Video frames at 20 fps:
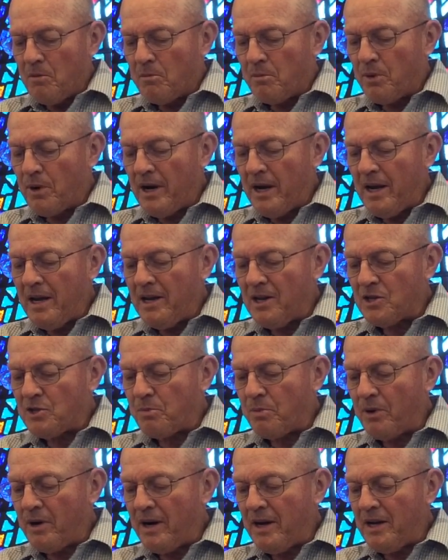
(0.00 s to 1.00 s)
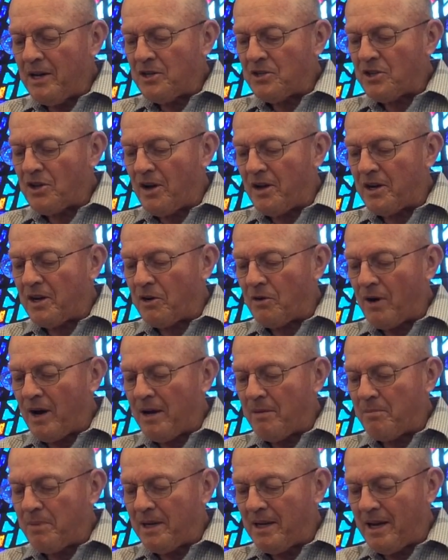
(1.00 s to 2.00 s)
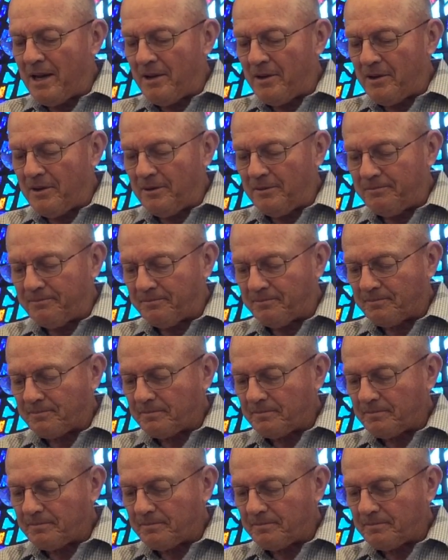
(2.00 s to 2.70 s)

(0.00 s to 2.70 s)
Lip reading: Pray his praise on a grand piano.